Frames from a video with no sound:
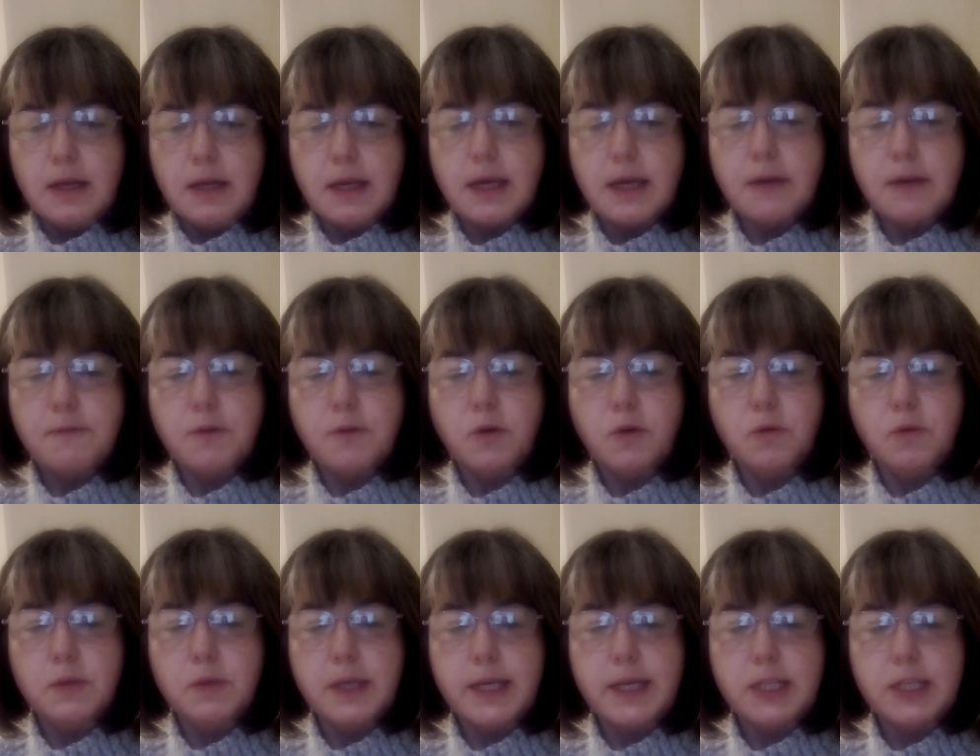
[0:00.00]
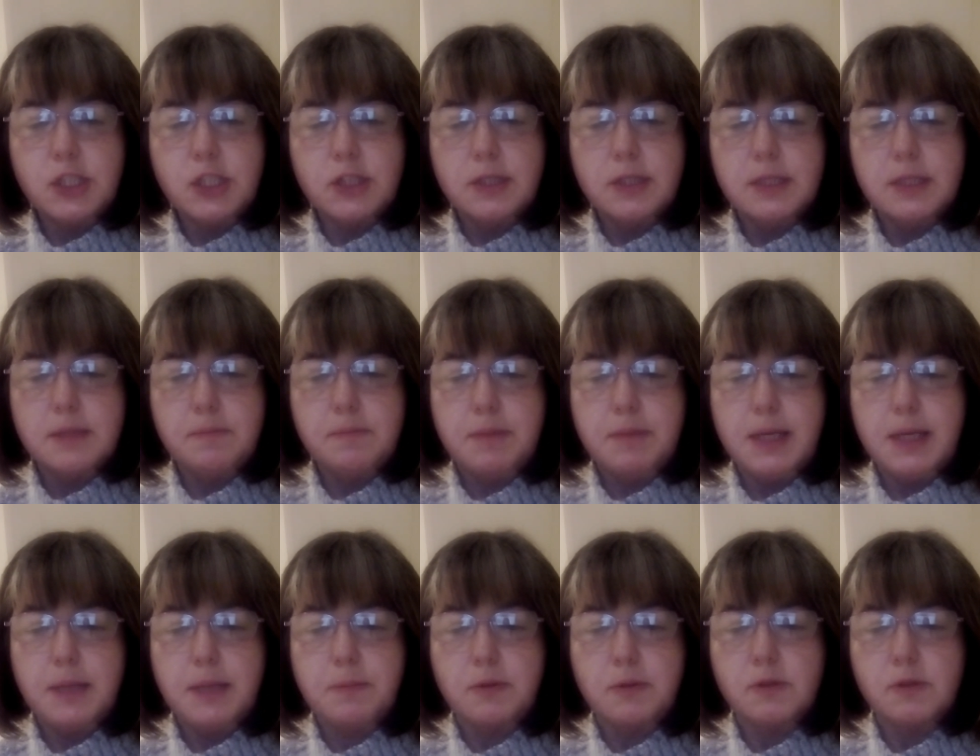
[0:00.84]
Give all nations and
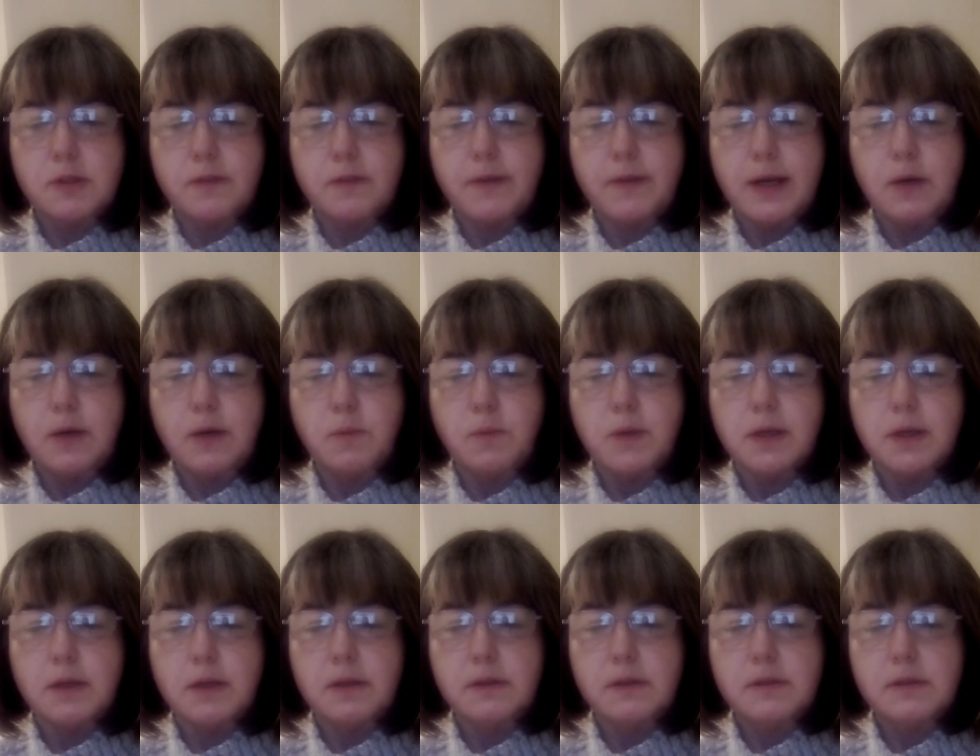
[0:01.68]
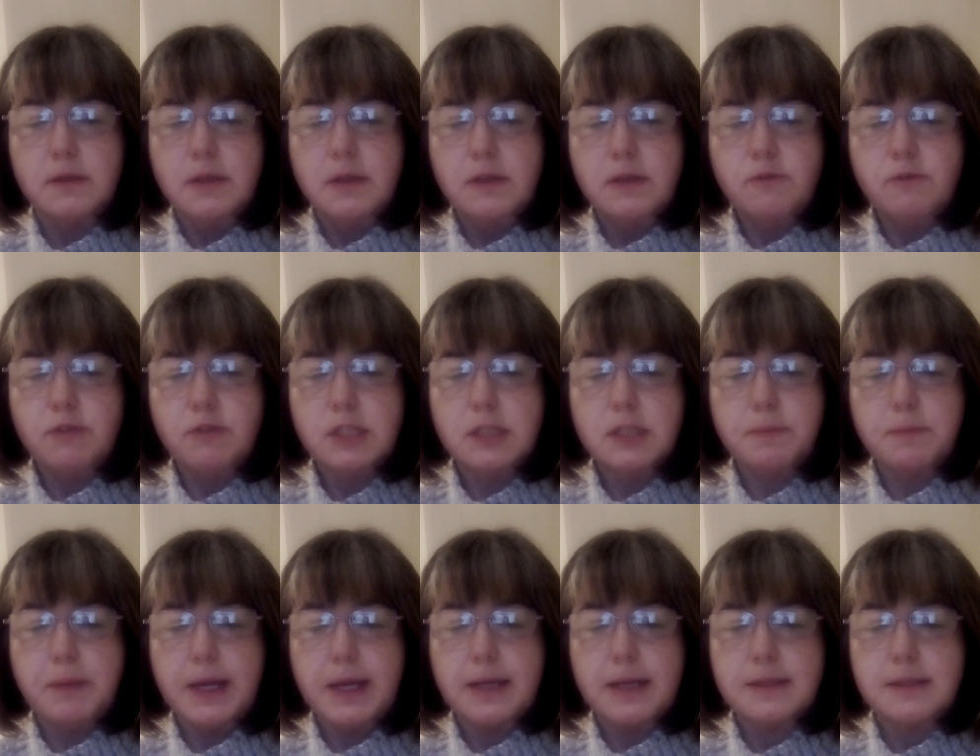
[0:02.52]
peoples of our world
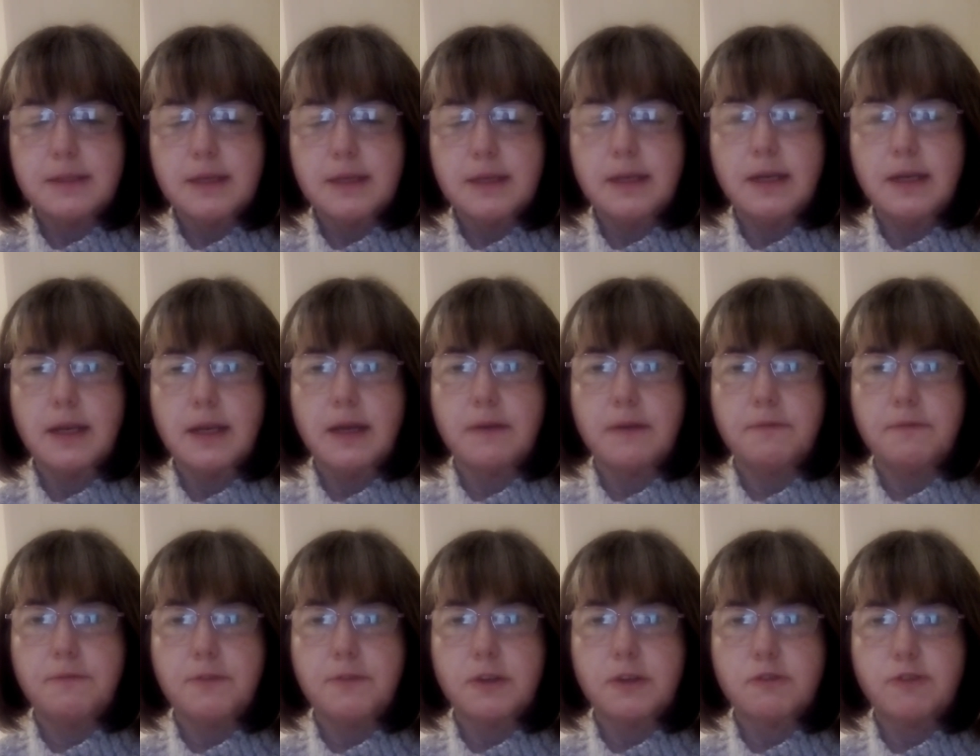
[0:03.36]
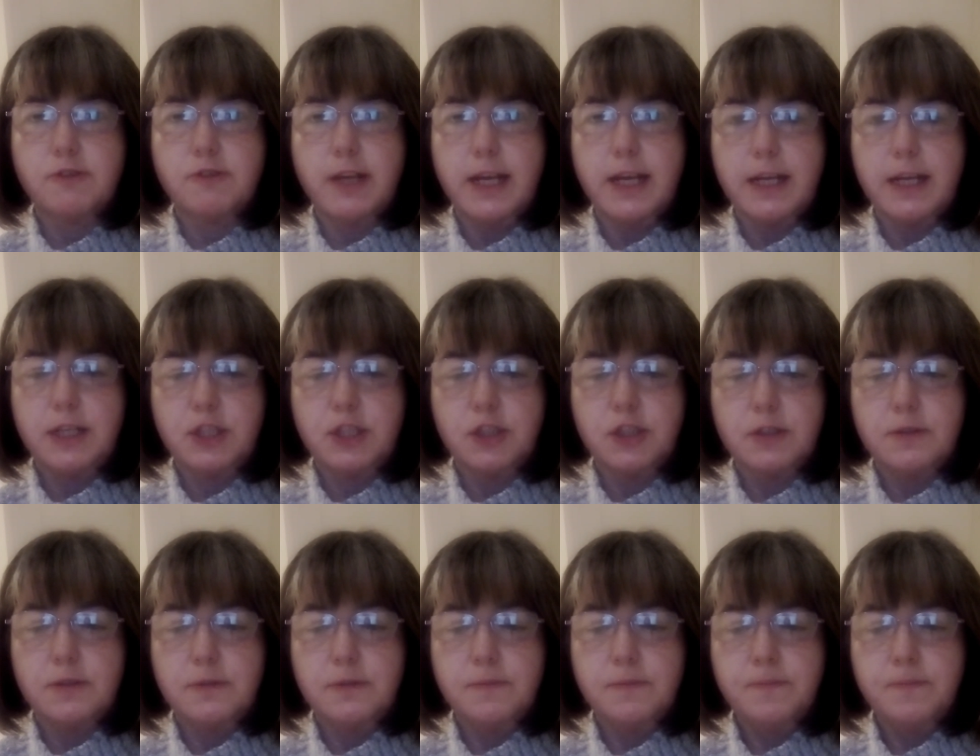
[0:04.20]
respect and love for
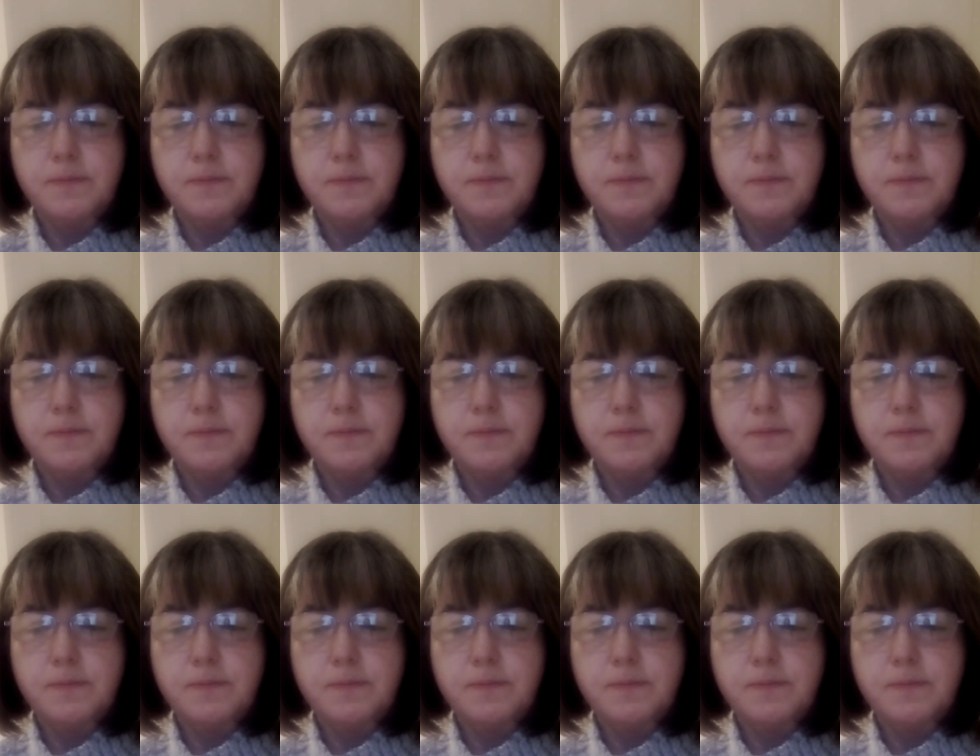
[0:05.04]
creation